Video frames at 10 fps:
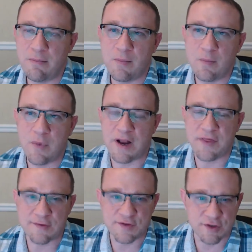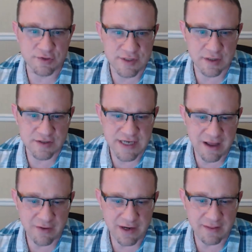when I think of search results
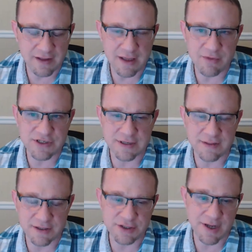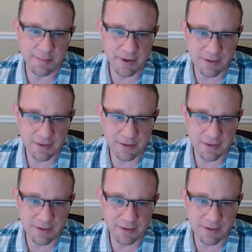now, and I think of images, I think of shopping.